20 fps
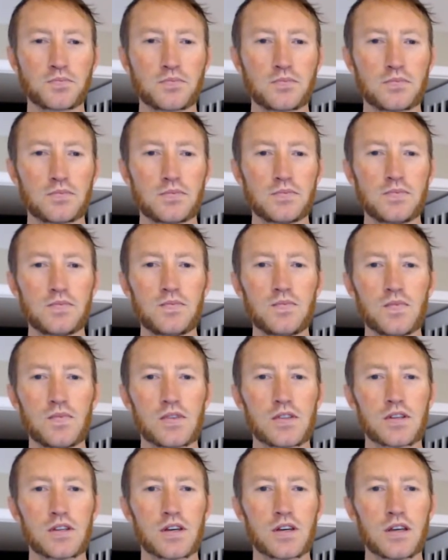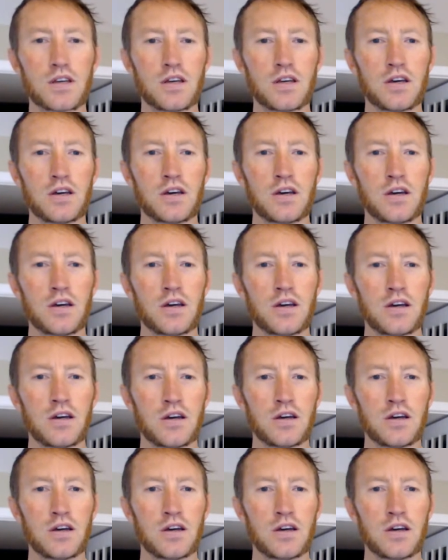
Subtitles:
[no speech]